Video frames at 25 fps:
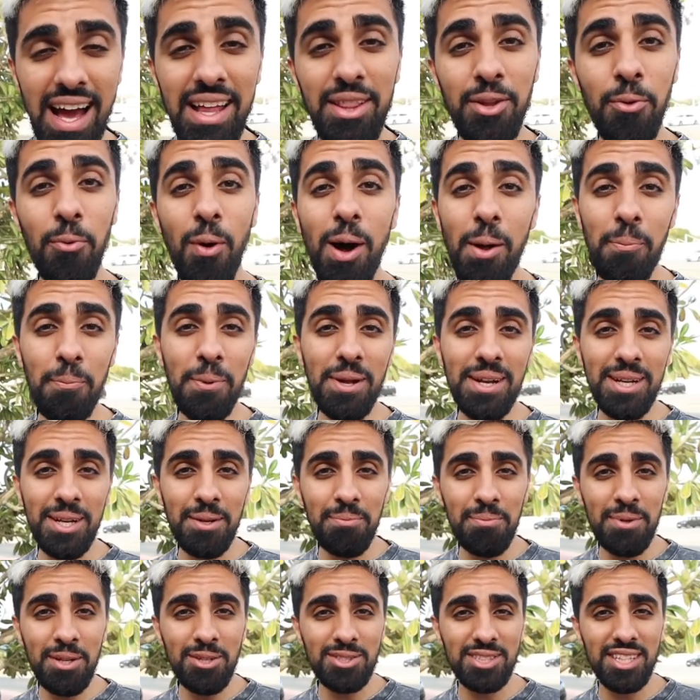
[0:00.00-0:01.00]
And the 1
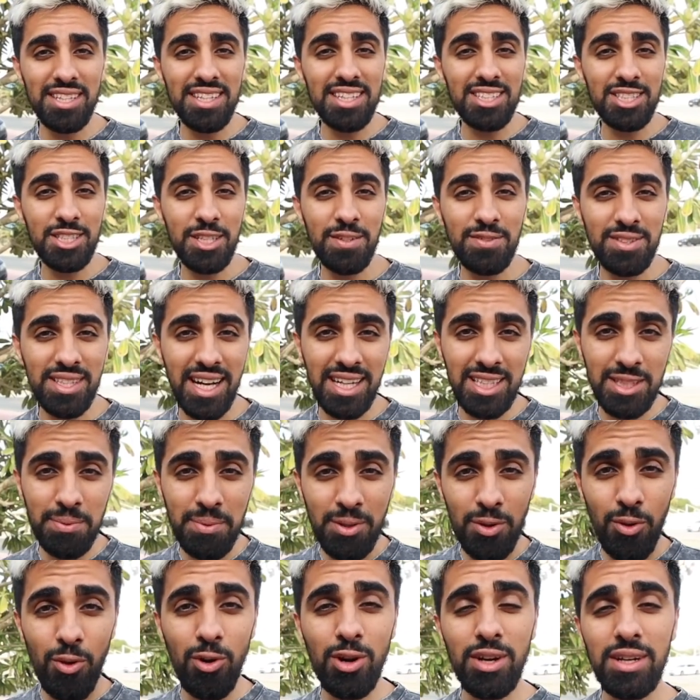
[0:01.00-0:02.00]
billion meals initiative has
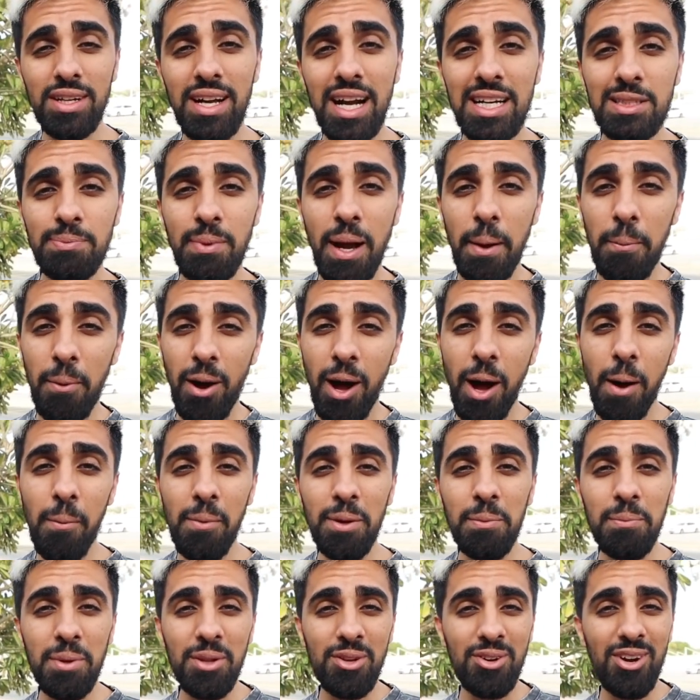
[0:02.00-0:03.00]
actually been organized by
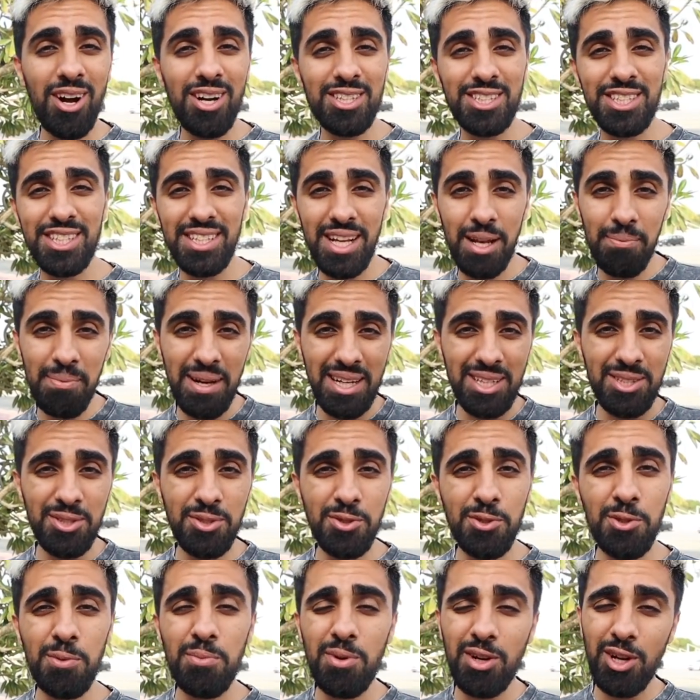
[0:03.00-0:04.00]
Mohammed bin Rashid Al
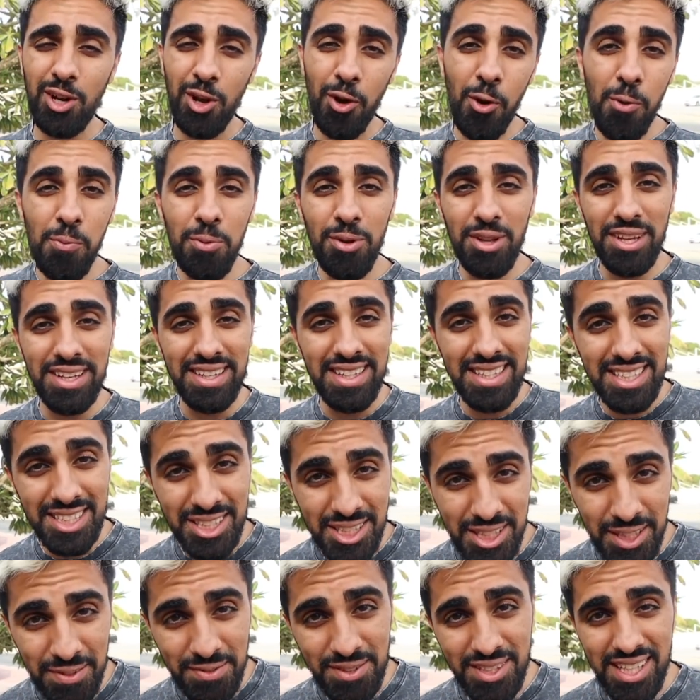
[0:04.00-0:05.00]
Maktoum Global
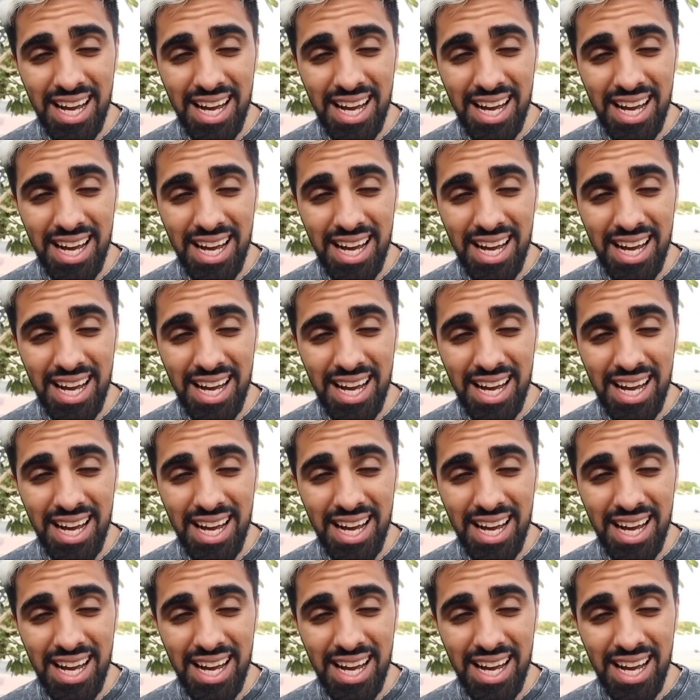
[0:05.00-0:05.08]
Initiatives,